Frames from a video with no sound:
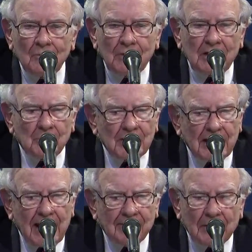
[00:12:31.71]
we didn't
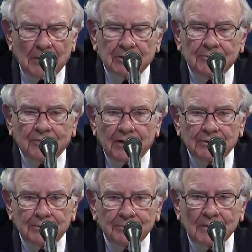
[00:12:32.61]
really have that much
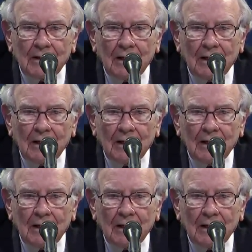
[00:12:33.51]
inflation.